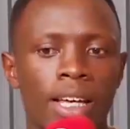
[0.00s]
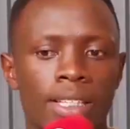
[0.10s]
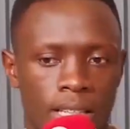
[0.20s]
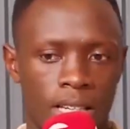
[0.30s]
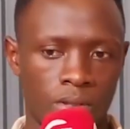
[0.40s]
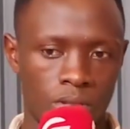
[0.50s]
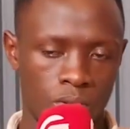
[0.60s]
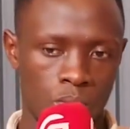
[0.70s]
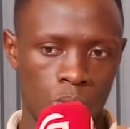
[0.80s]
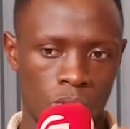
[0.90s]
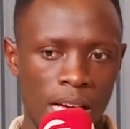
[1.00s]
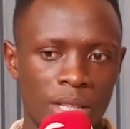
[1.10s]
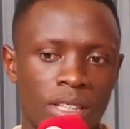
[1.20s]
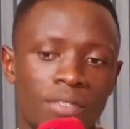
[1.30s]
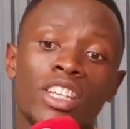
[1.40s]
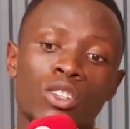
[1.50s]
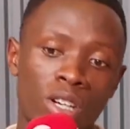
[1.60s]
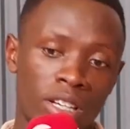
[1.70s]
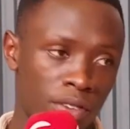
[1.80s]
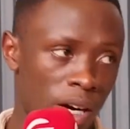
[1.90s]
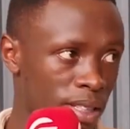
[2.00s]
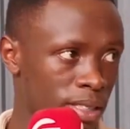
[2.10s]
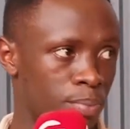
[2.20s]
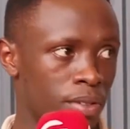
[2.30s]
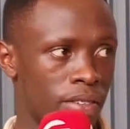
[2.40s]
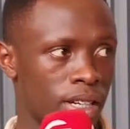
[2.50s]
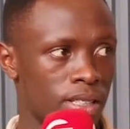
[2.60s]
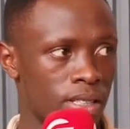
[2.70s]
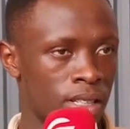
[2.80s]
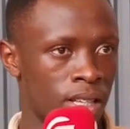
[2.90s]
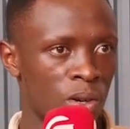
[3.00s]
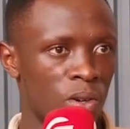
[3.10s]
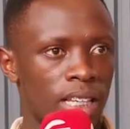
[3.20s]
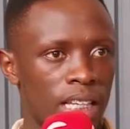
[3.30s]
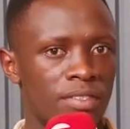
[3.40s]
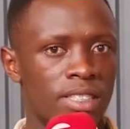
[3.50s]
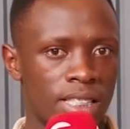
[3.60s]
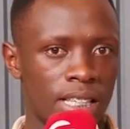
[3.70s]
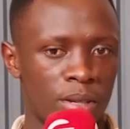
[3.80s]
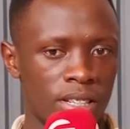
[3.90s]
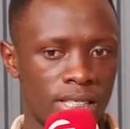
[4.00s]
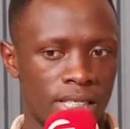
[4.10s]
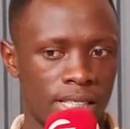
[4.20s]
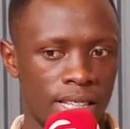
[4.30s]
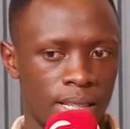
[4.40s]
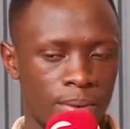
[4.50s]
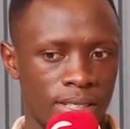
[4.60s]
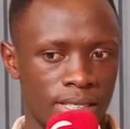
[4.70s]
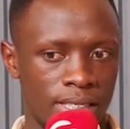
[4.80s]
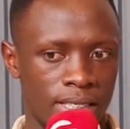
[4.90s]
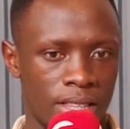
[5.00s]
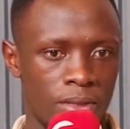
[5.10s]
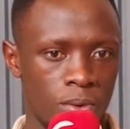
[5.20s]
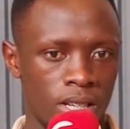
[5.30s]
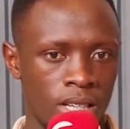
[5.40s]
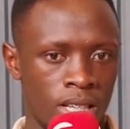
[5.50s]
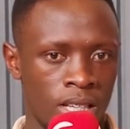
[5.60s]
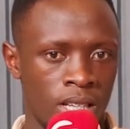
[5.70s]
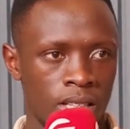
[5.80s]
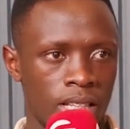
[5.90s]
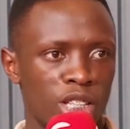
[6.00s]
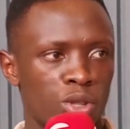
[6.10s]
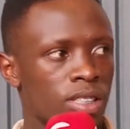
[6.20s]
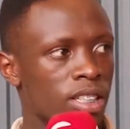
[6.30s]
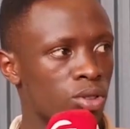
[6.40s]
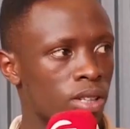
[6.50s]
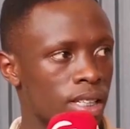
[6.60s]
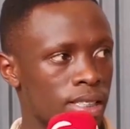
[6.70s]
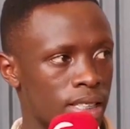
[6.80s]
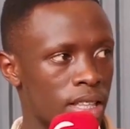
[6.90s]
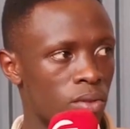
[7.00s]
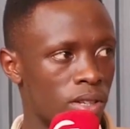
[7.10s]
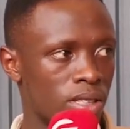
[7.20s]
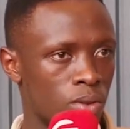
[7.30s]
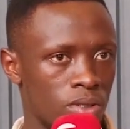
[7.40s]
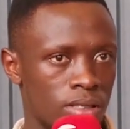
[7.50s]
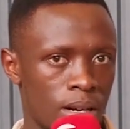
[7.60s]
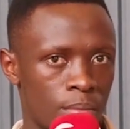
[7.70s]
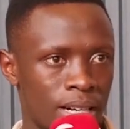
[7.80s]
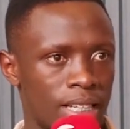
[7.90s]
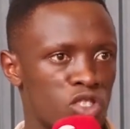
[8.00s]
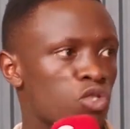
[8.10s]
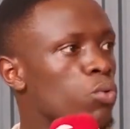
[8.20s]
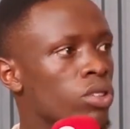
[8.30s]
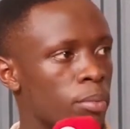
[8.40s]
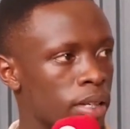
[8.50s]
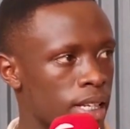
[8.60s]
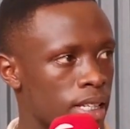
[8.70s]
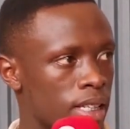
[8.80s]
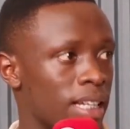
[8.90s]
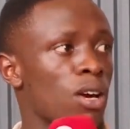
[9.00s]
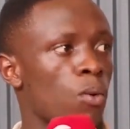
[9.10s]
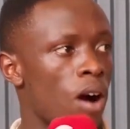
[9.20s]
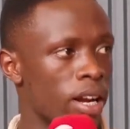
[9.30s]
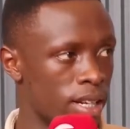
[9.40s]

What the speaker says: Yeah, secondary school. Actually, even in Oliver, I was prefect. Because I left St. Mary's Chitende when I was in senior 3. Then I joined St. Julian in senior 3 second term. And I stood immediately and I won.